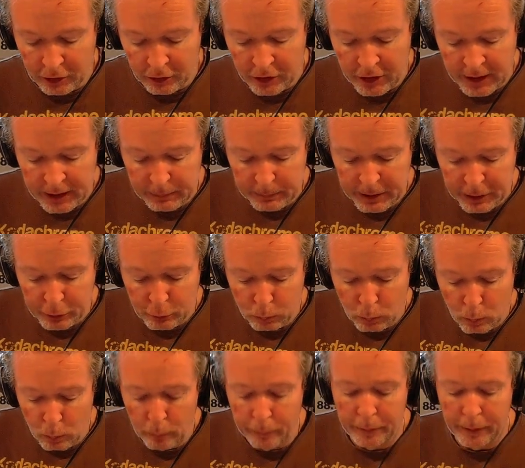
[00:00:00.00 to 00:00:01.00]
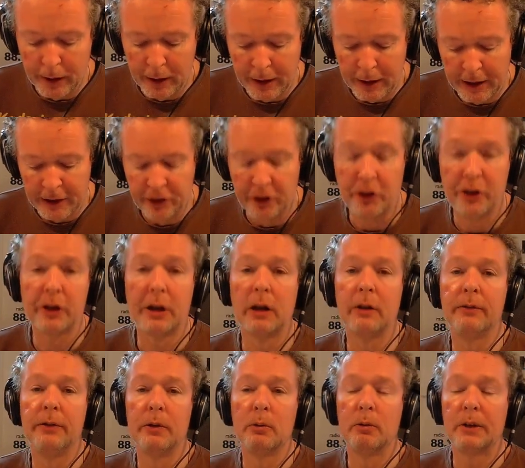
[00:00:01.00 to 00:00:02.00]
Jamie's Wolver as a
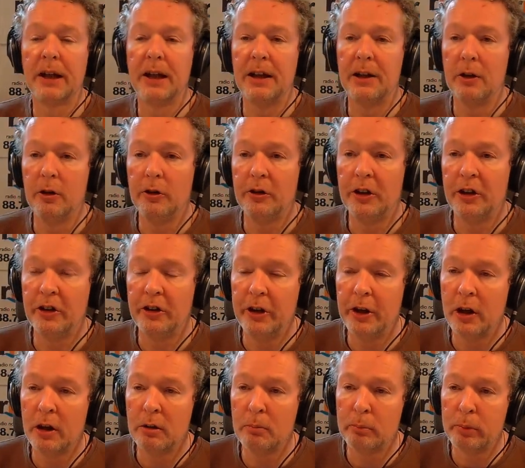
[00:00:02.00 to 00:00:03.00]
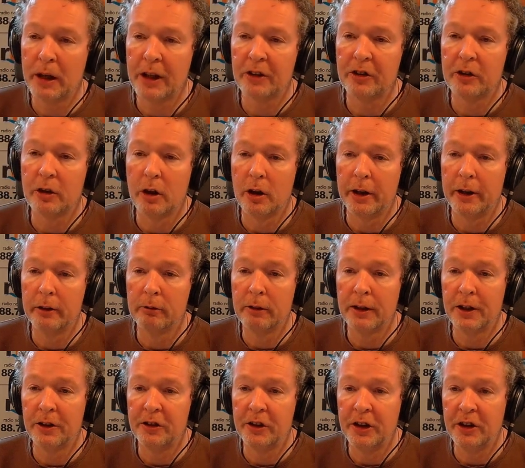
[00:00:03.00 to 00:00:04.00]
Schofield kid, who's this young brash guy who
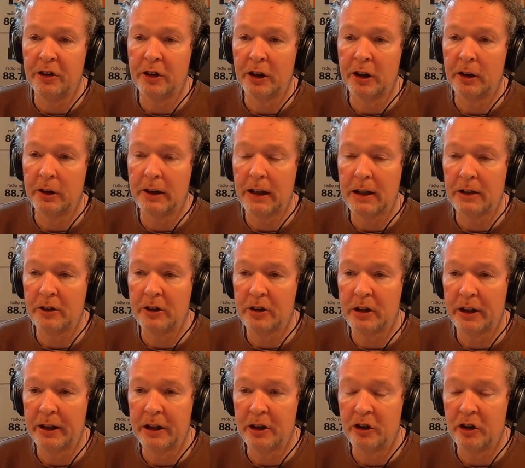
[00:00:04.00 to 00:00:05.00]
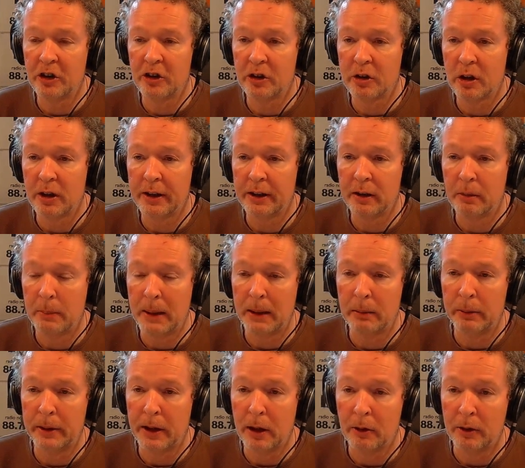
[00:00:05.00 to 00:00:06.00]
reckons he's a gunslinger, just like the man
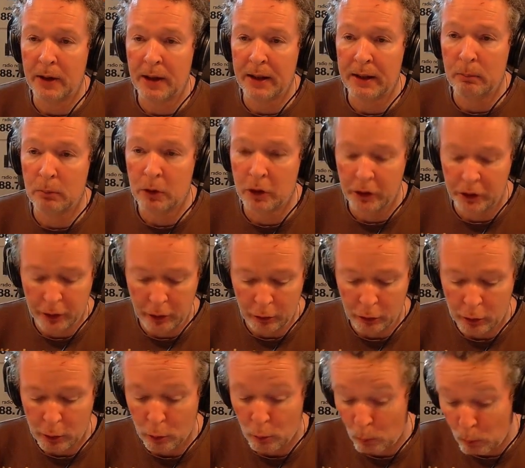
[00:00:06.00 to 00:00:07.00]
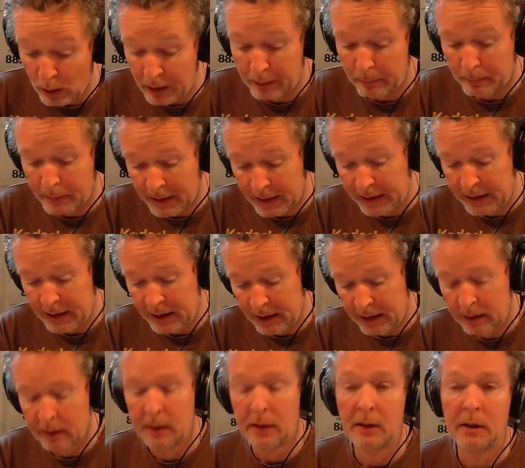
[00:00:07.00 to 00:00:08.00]
with no name was, who's called William Money
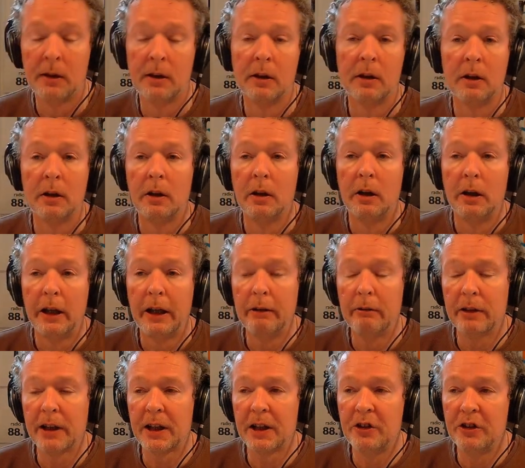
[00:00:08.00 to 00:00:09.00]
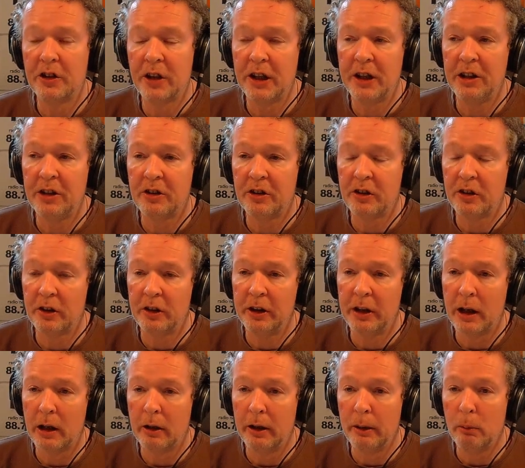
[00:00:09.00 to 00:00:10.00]
here. He reckons
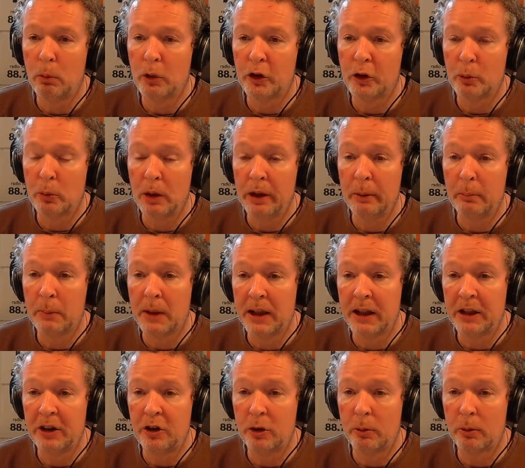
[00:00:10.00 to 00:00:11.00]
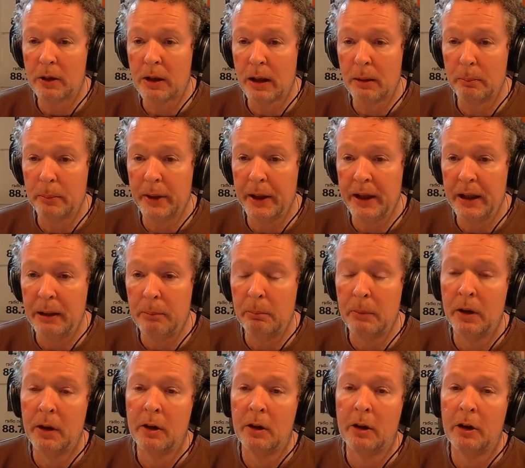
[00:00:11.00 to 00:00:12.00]
he wants William Money to accompany
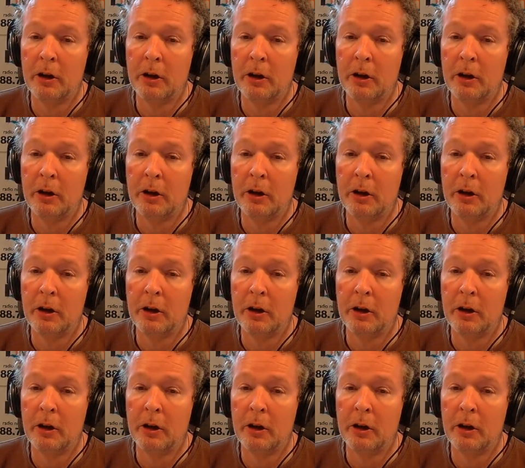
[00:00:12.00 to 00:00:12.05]
him